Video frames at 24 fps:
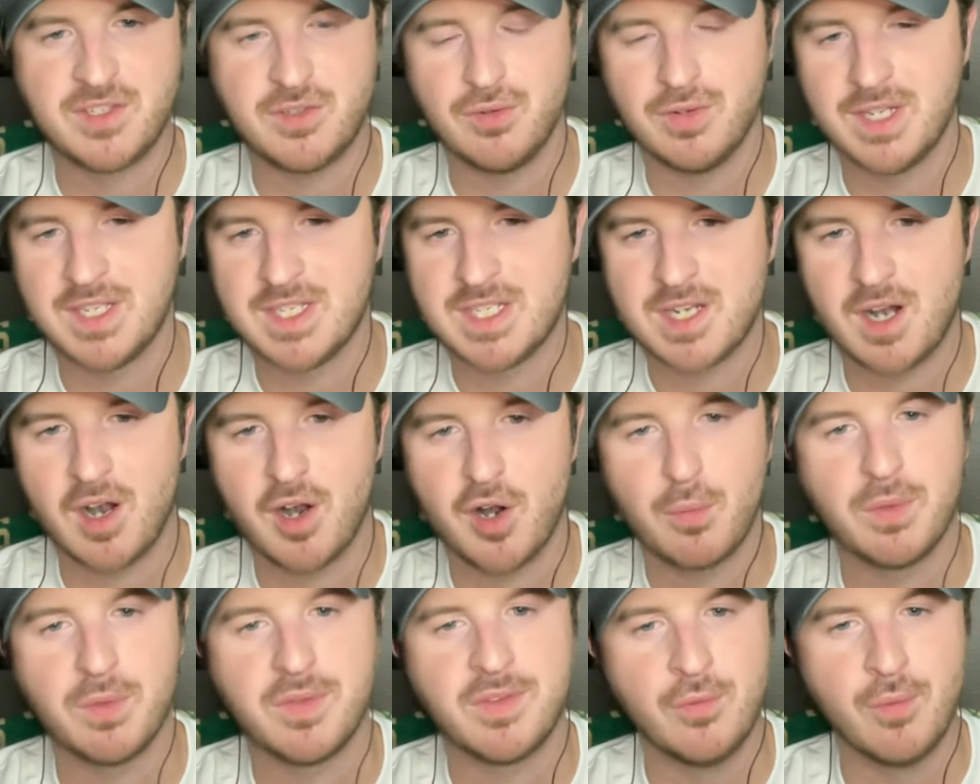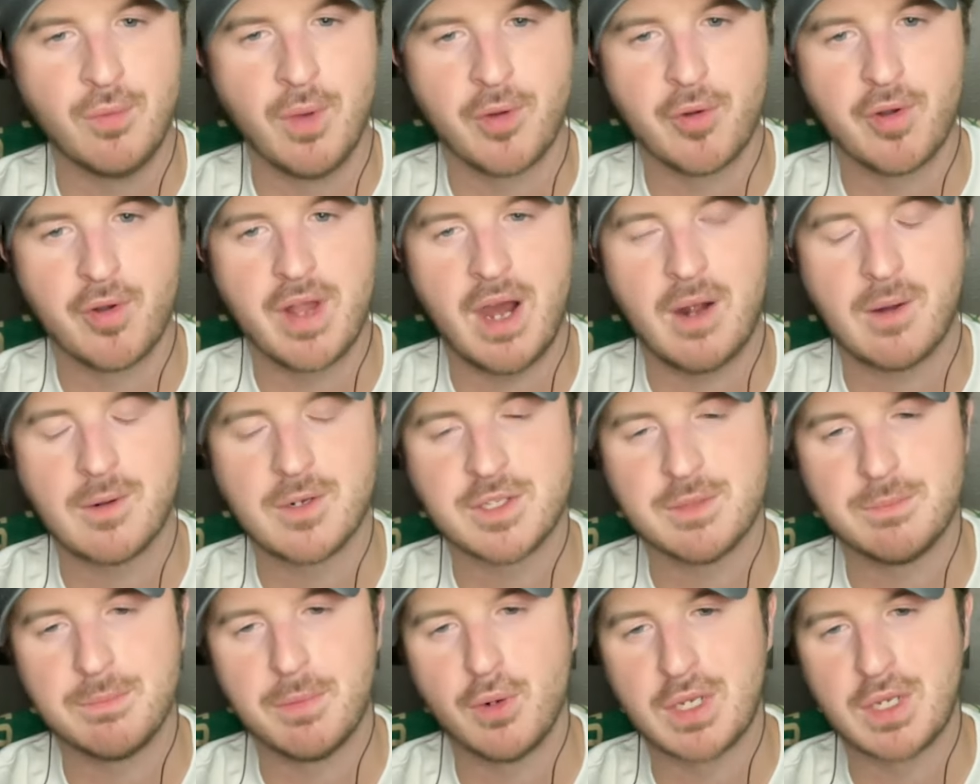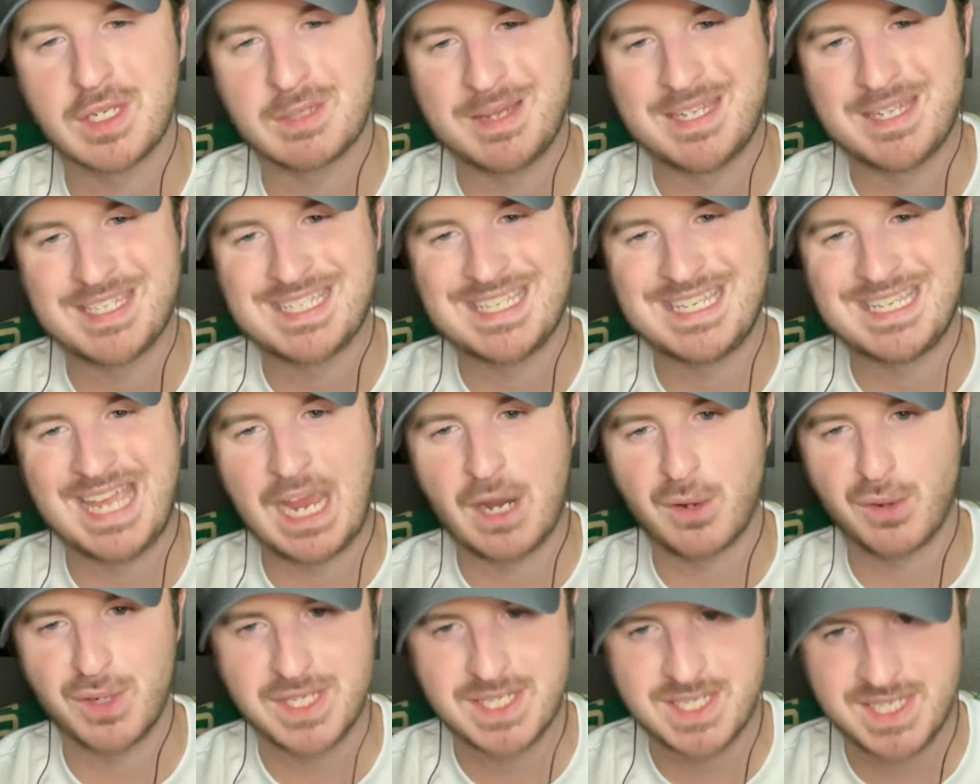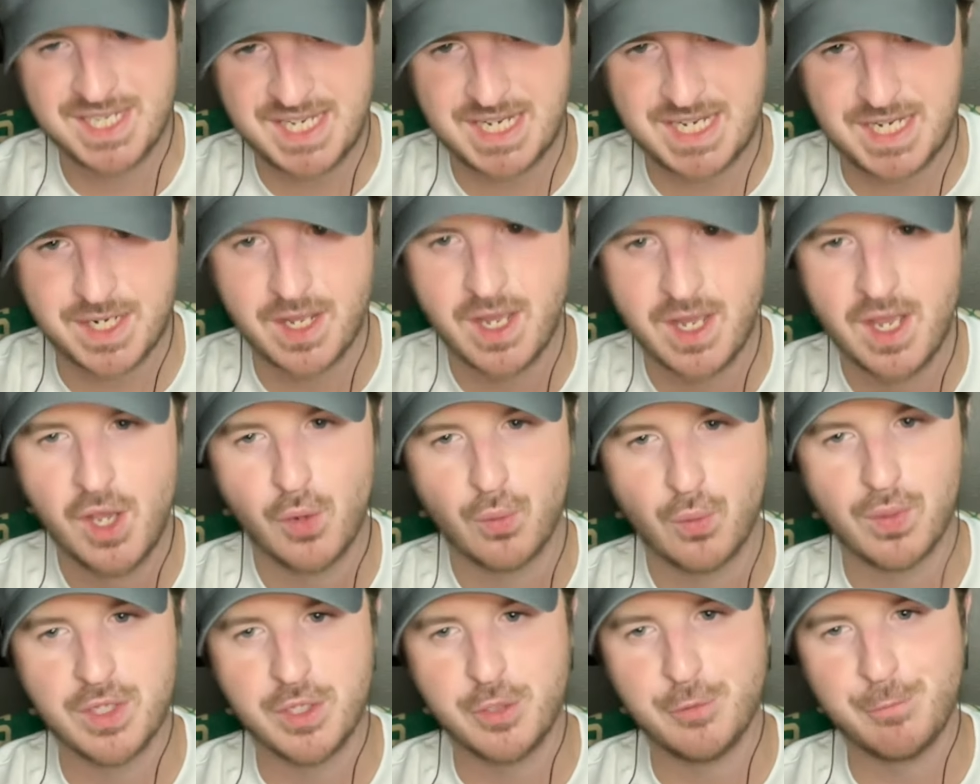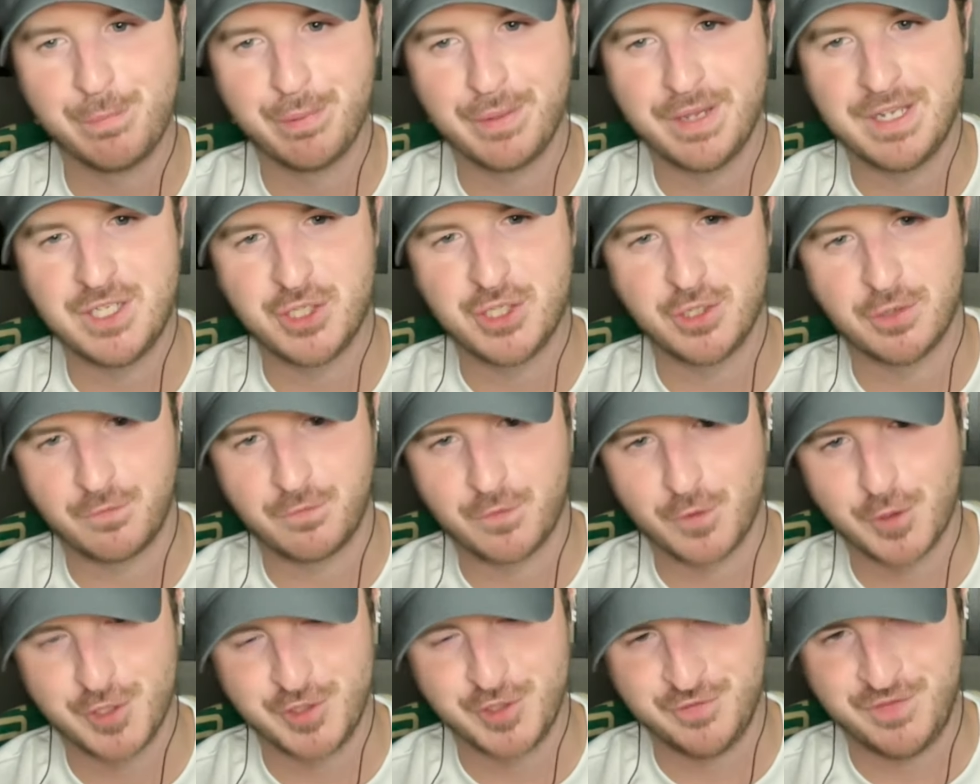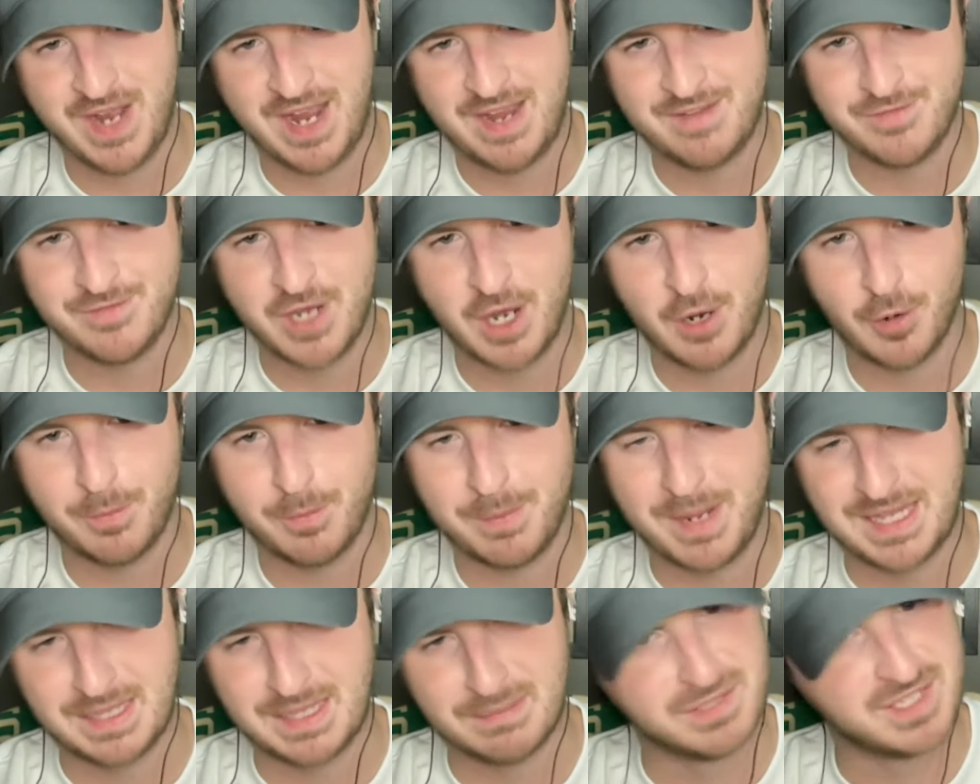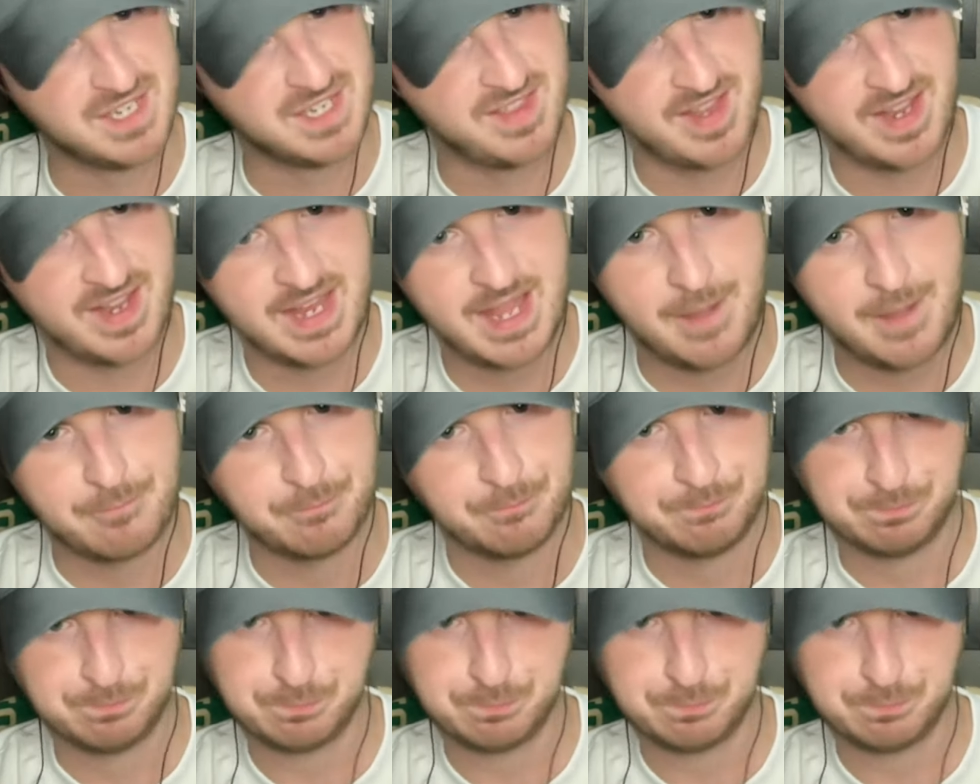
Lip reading: You'll get started with $200 in bonus bets guaranteed when you place your first $5 bet. Let me say that again.